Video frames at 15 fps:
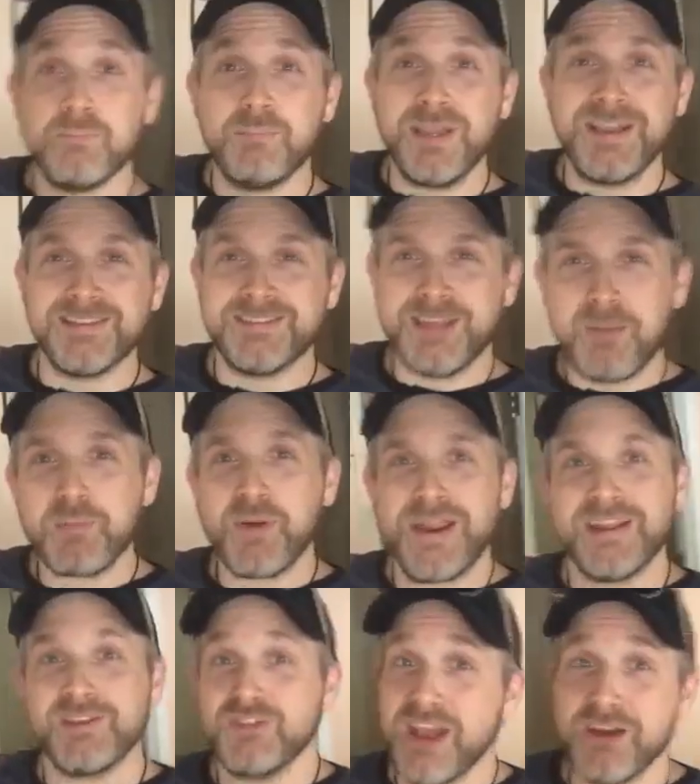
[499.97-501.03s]
Because
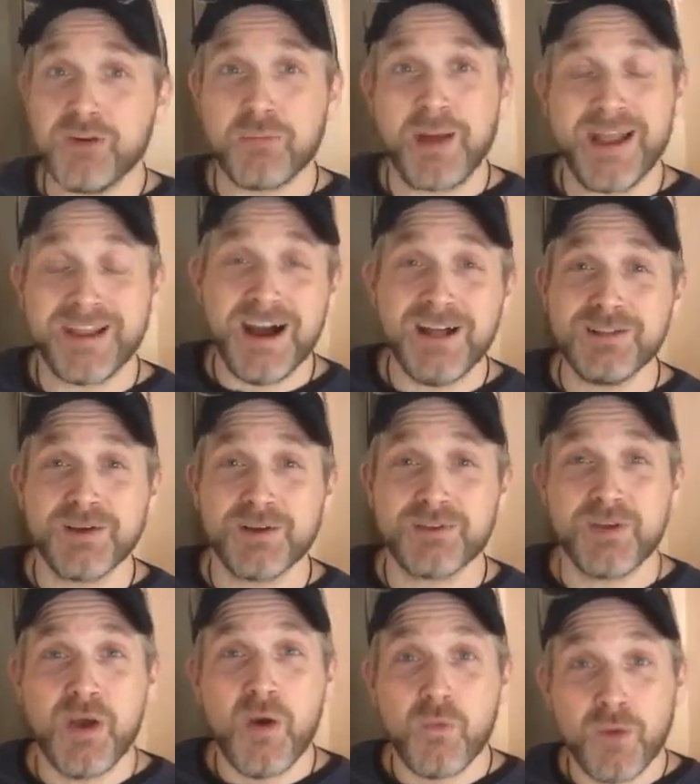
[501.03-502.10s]
separating gender by
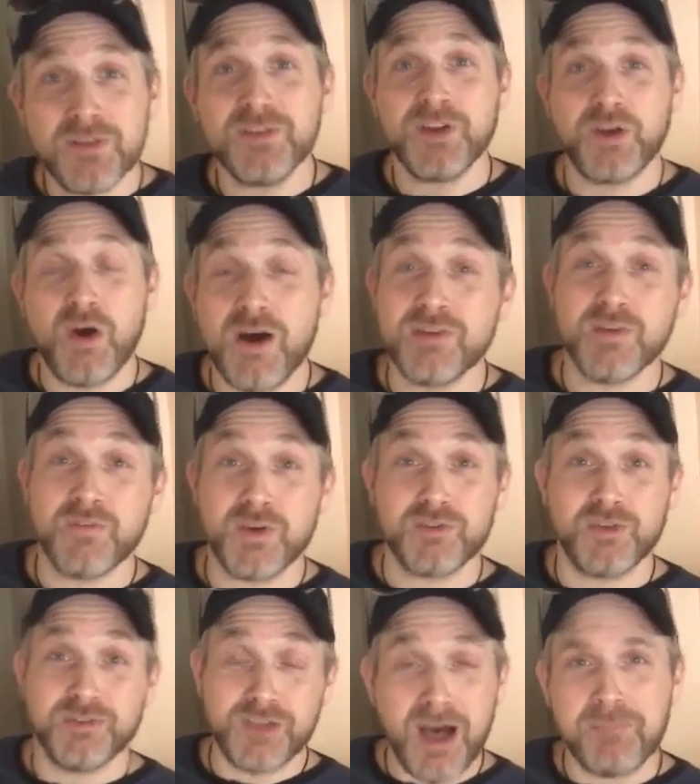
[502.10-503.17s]
colors wasn't a
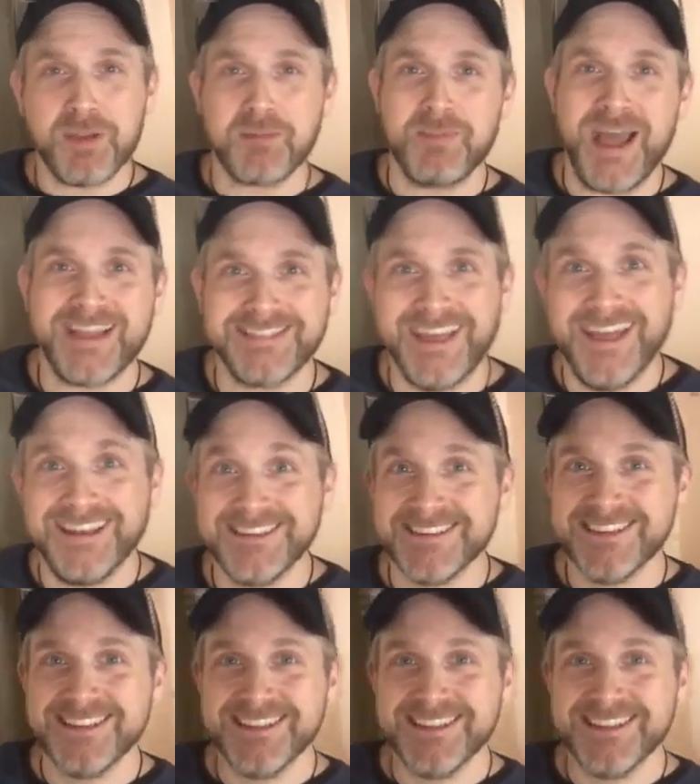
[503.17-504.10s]
controversial topic back then.